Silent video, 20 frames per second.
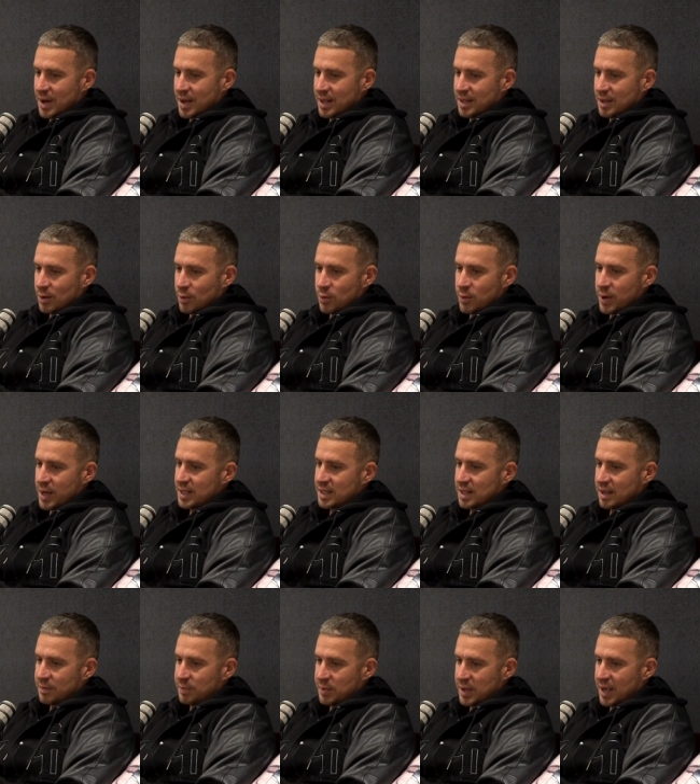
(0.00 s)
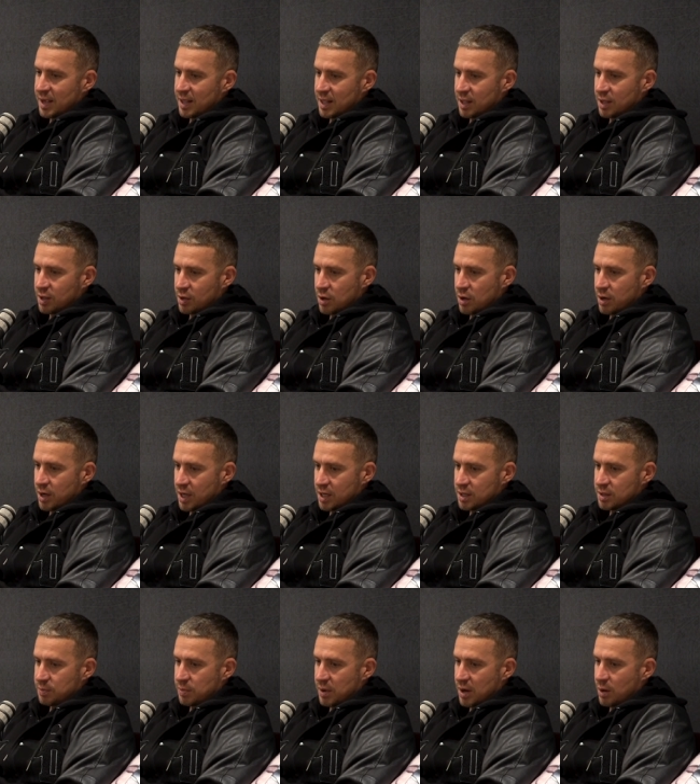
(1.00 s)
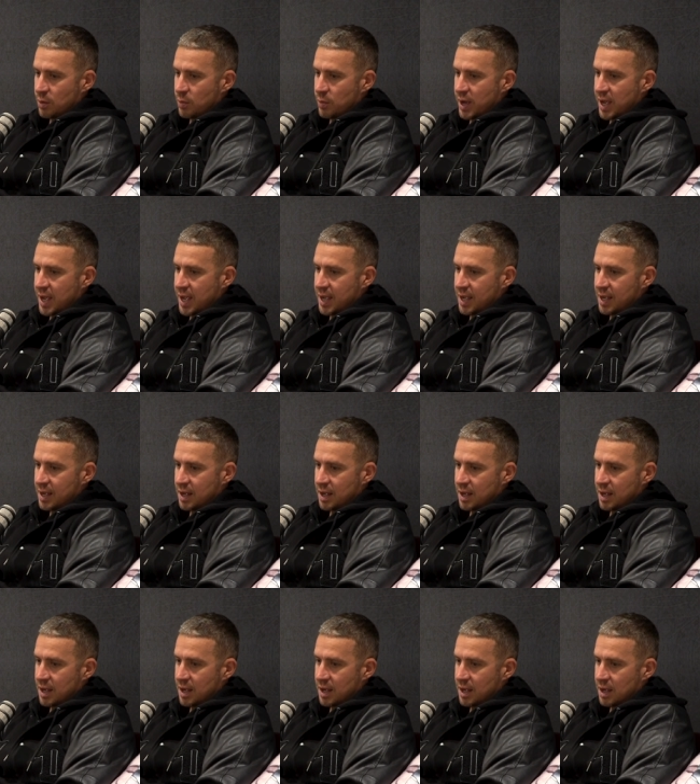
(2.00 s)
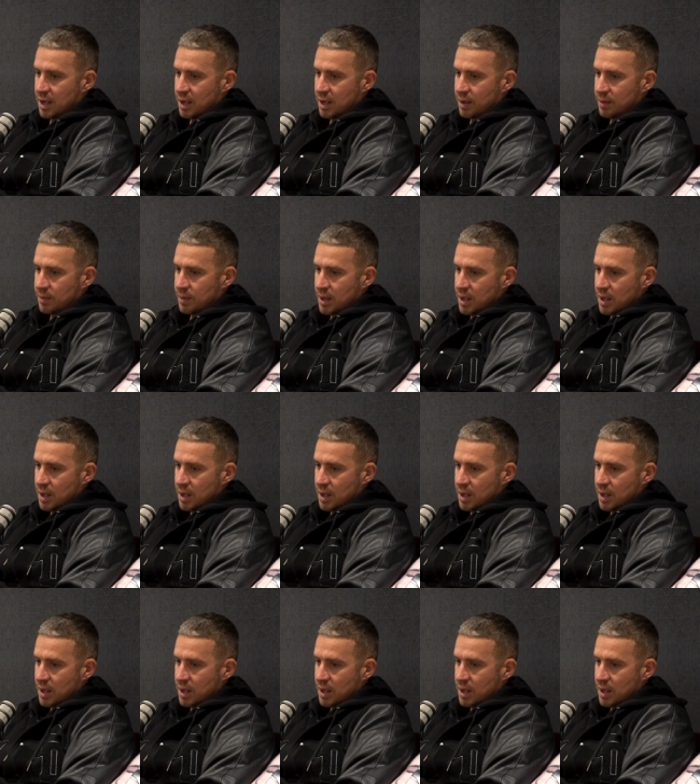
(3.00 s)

I'd always loved playing at the cottage, but away, uh,